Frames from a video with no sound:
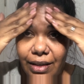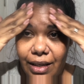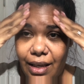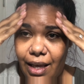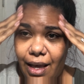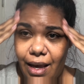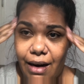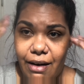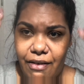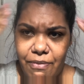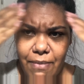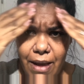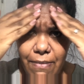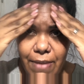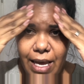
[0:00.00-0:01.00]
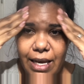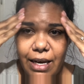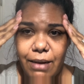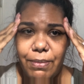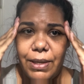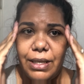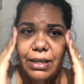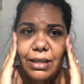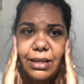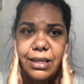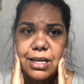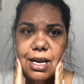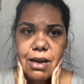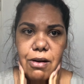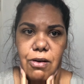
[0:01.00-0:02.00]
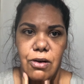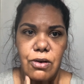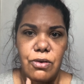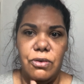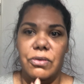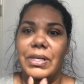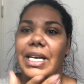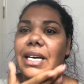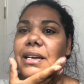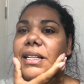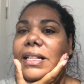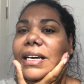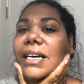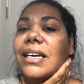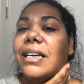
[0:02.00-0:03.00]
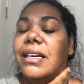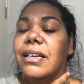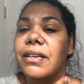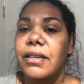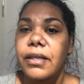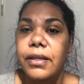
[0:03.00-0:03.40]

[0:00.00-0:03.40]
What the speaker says: care if my makeup isn't staying on all day. Like,